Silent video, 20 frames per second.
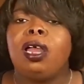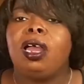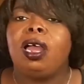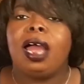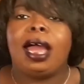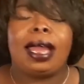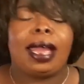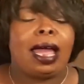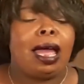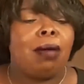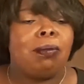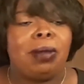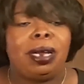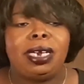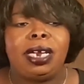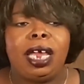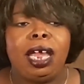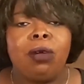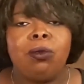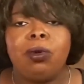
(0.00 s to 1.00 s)
I got my
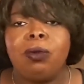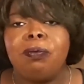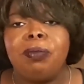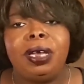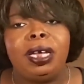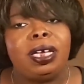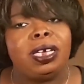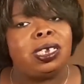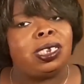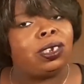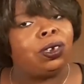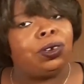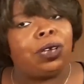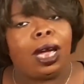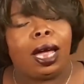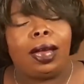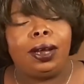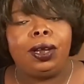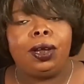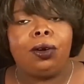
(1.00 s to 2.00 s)
day with Ben, so
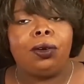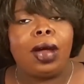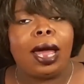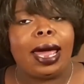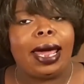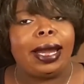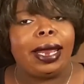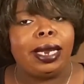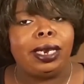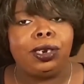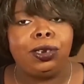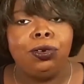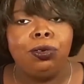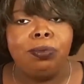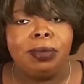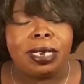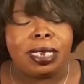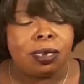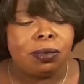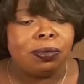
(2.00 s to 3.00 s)
y'all know how they do
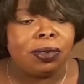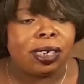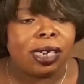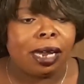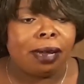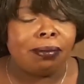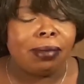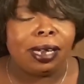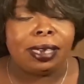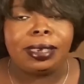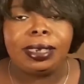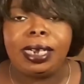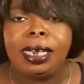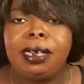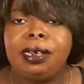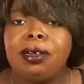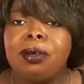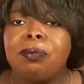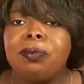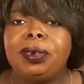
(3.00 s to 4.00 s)
me Sometimes I have to
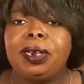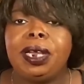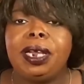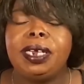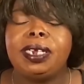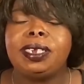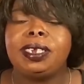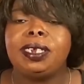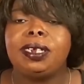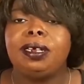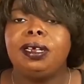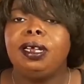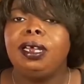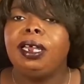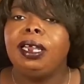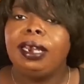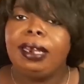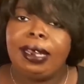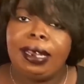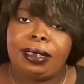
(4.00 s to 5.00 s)
take a couple days to
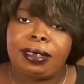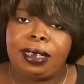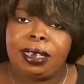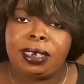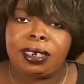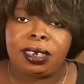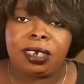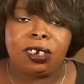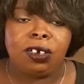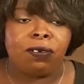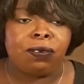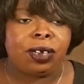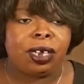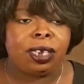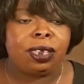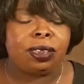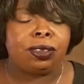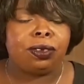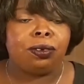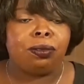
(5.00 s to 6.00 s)
let this stuff
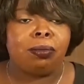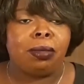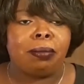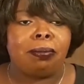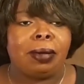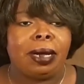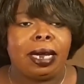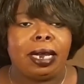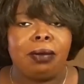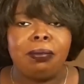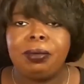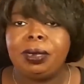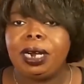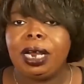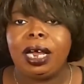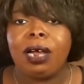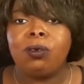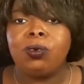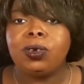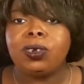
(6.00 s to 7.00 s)
get through my body. But
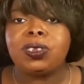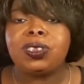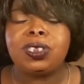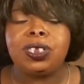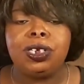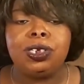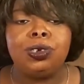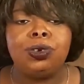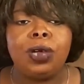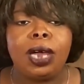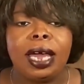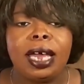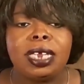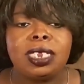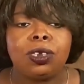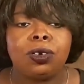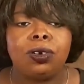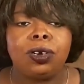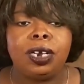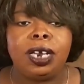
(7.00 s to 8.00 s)
I will see you guys
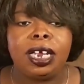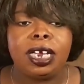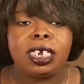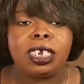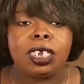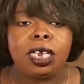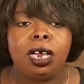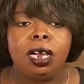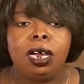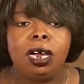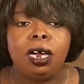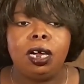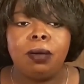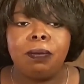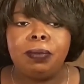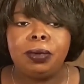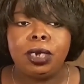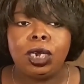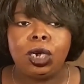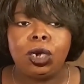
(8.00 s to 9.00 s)
on the next
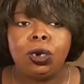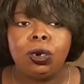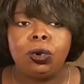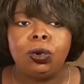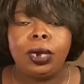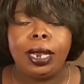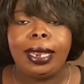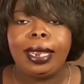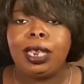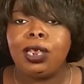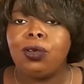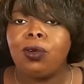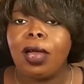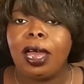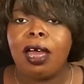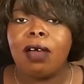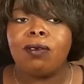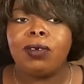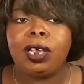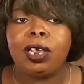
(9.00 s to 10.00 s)
upload. You
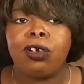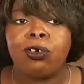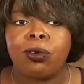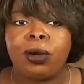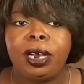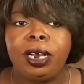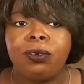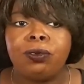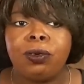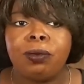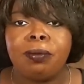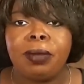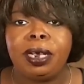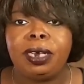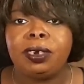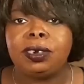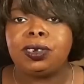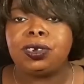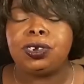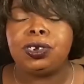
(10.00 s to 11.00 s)
have a great
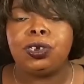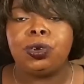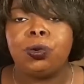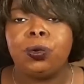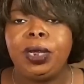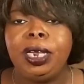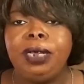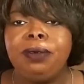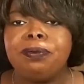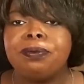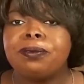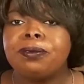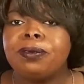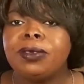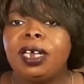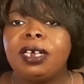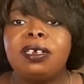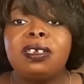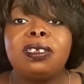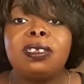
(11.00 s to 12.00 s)
remainder to your week.
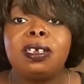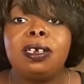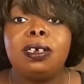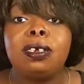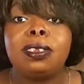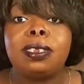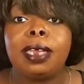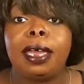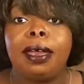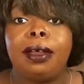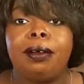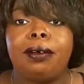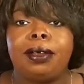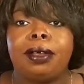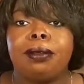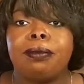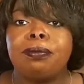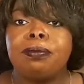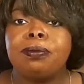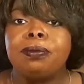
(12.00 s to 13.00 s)
See you Saturday.
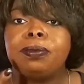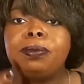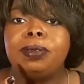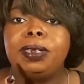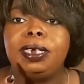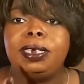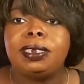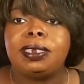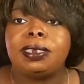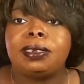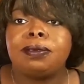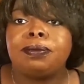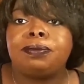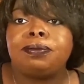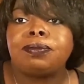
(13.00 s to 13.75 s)
Peace.